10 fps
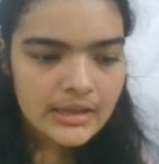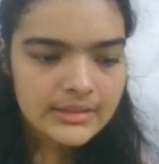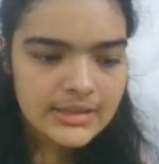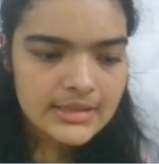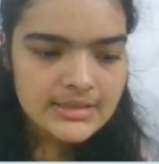
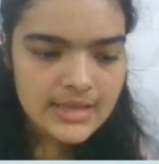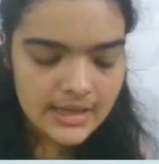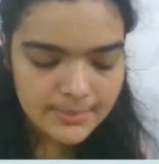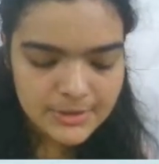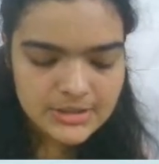These
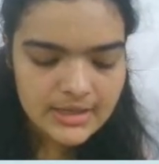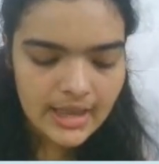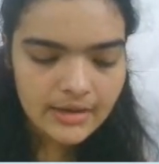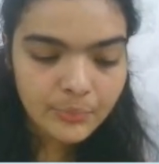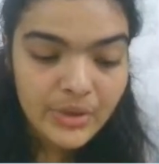images,
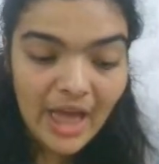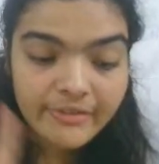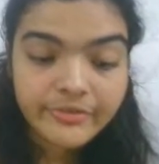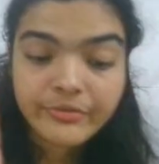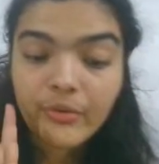again, we
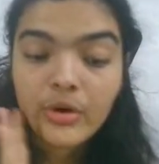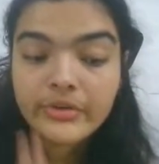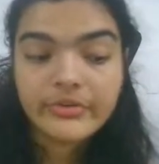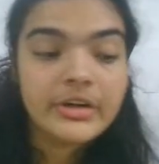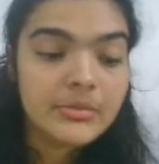have 4
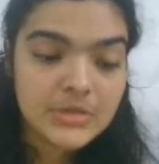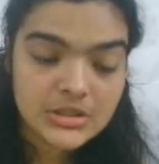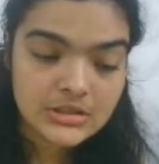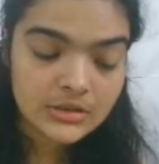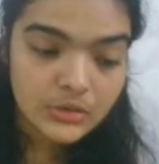different
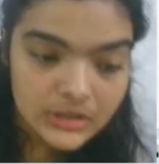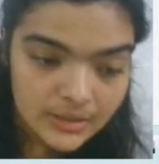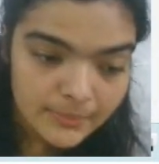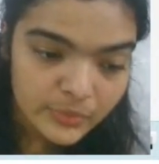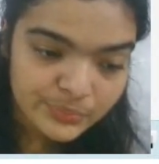images. The good
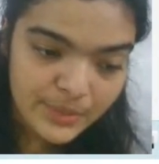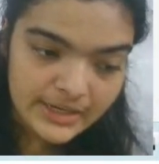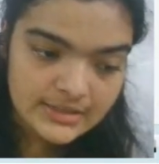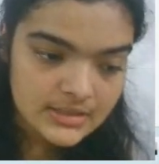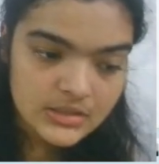thing with
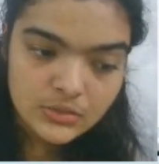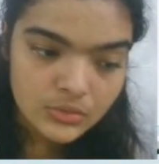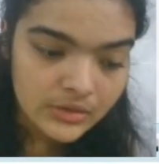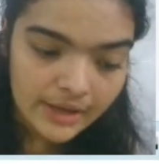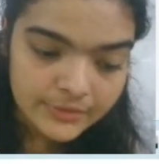berries is you
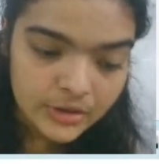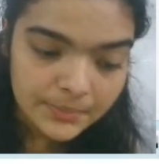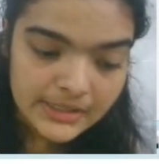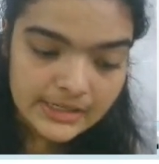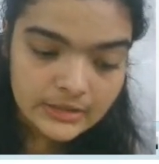don't have to
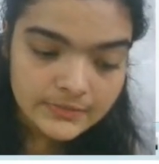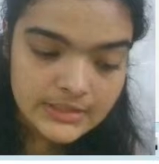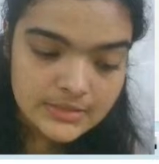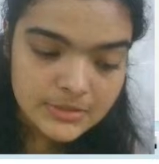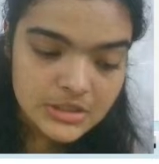repeat any of
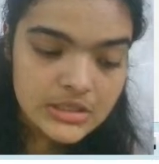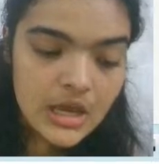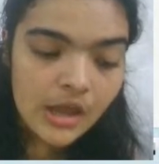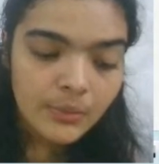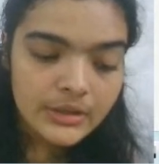these images.
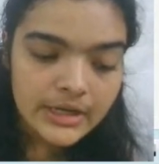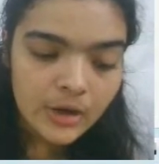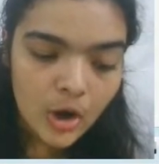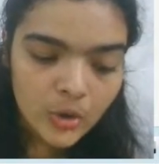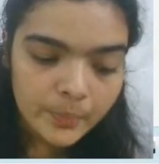We'll click
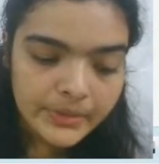on open,